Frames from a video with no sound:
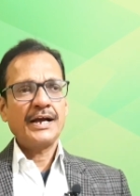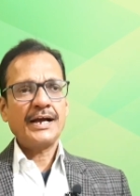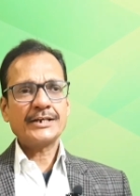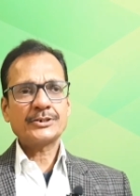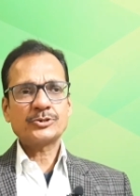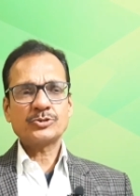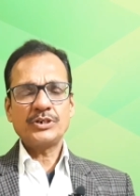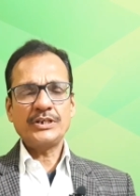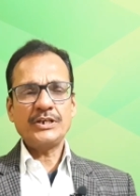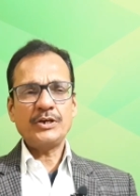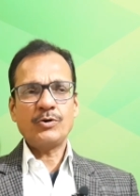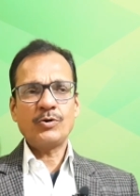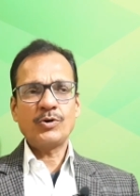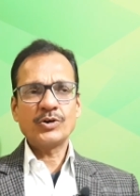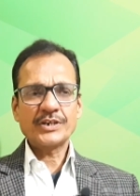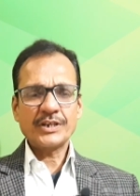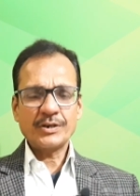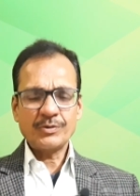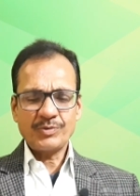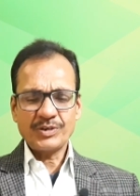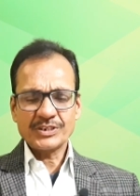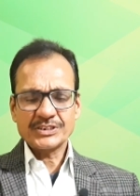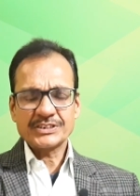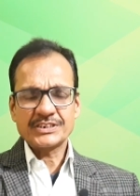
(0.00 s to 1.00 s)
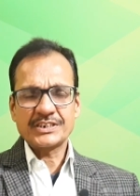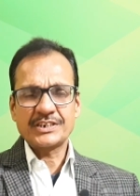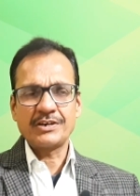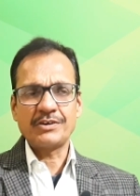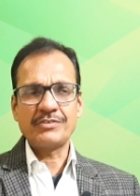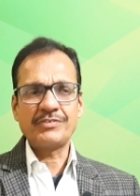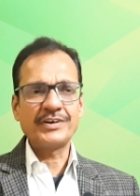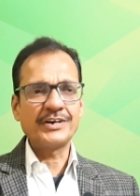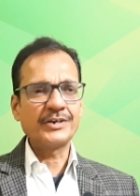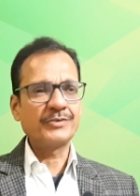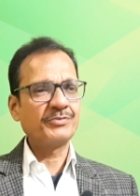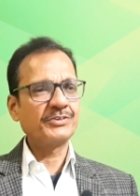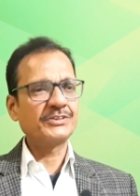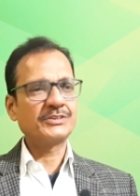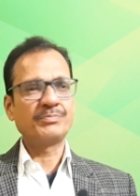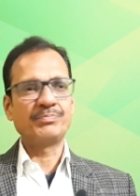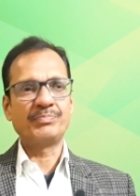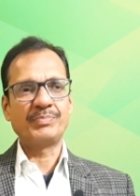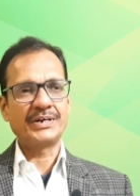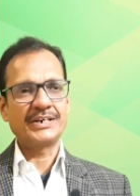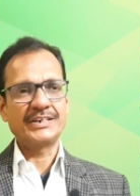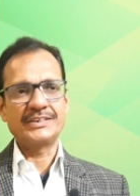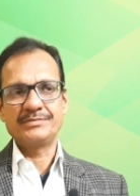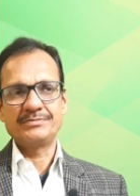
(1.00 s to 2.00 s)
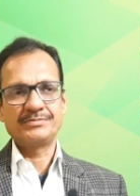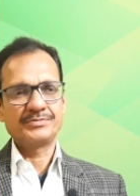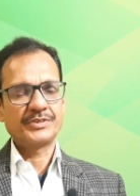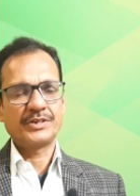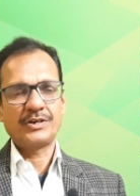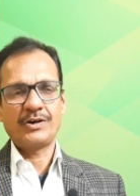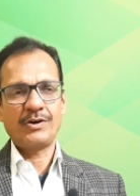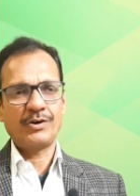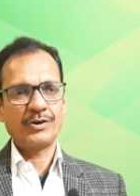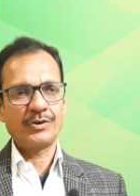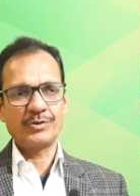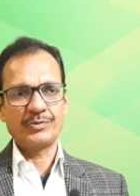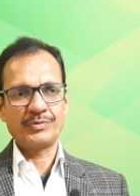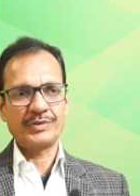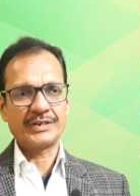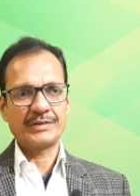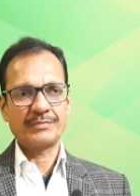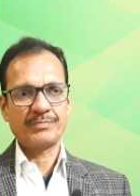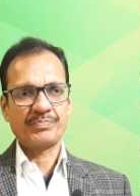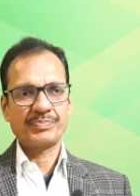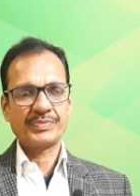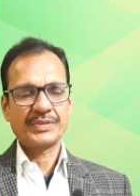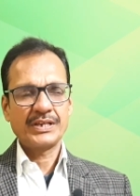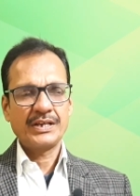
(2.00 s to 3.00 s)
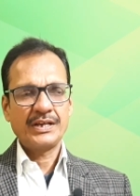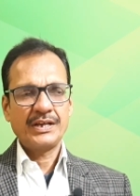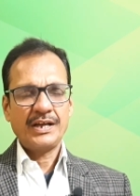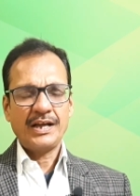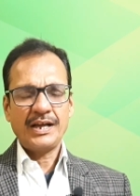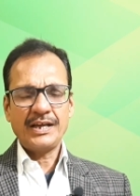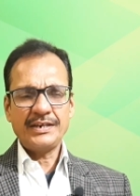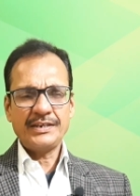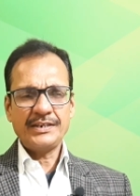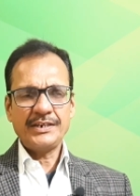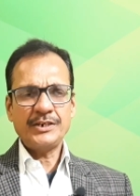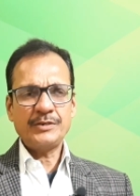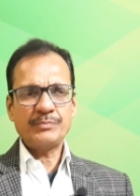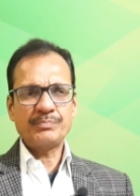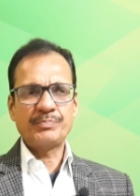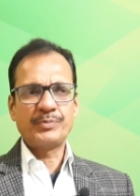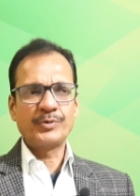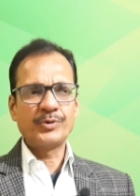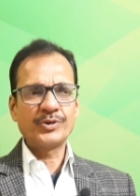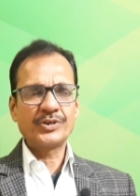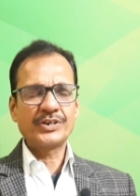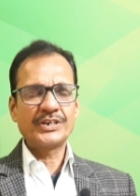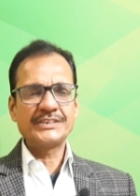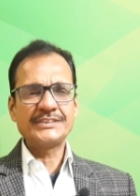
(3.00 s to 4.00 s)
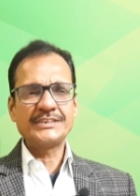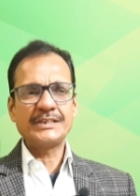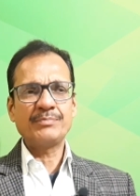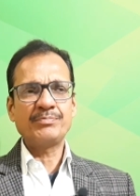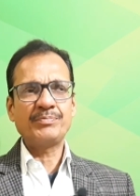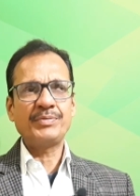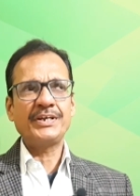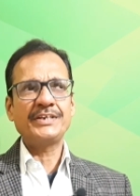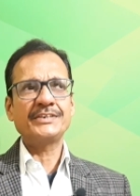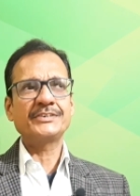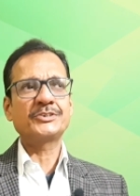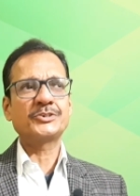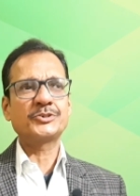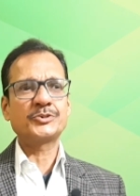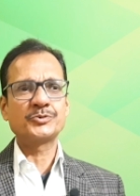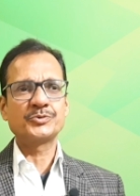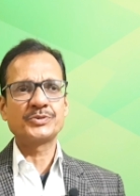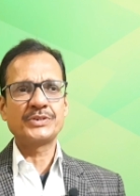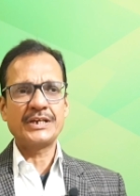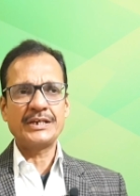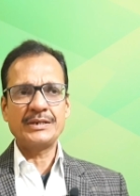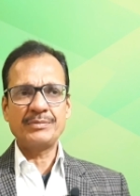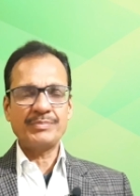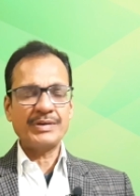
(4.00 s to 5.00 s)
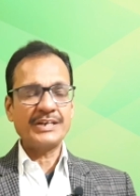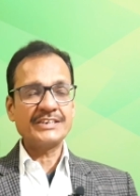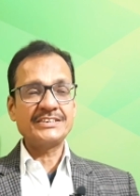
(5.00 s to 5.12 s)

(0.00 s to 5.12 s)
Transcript: Actually, otter was covered with mud all over, and it bore resemblance to the